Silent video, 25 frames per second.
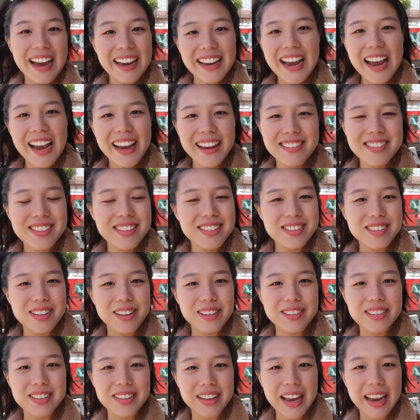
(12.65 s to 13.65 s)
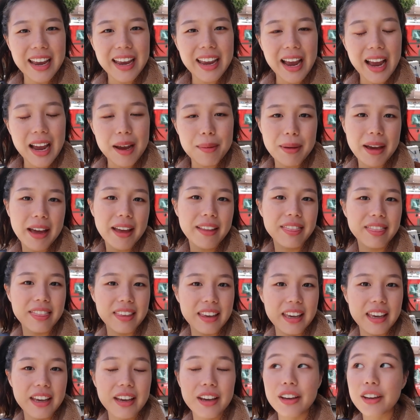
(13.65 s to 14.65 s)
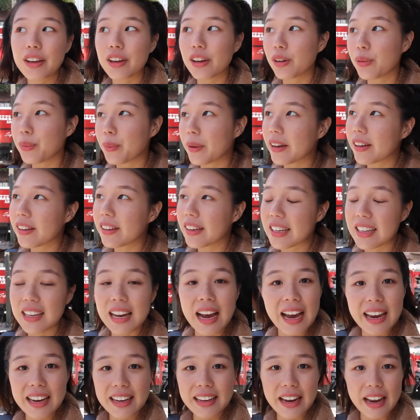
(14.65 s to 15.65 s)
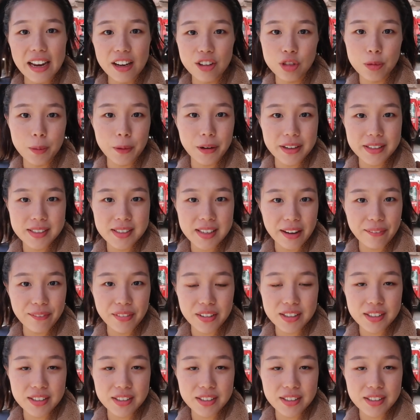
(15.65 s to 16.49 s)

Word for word: Hi guys, so today I'm at the Goodwill in Haight Ashbury, San